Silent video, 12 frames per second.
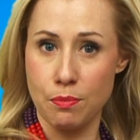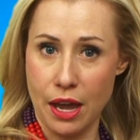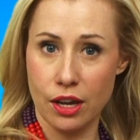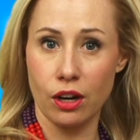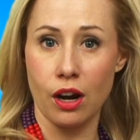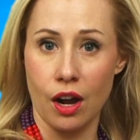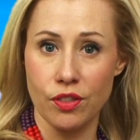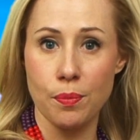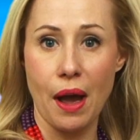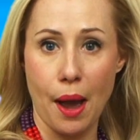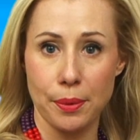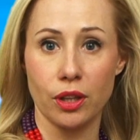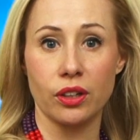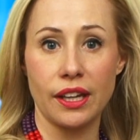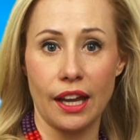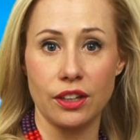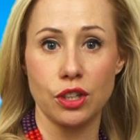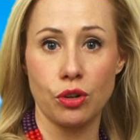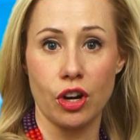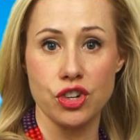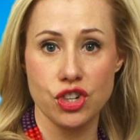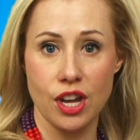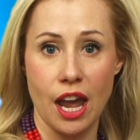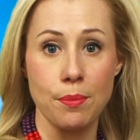the maker of the popular Candy
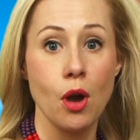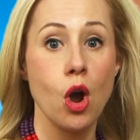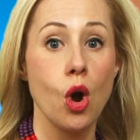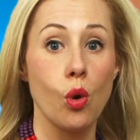Crush game,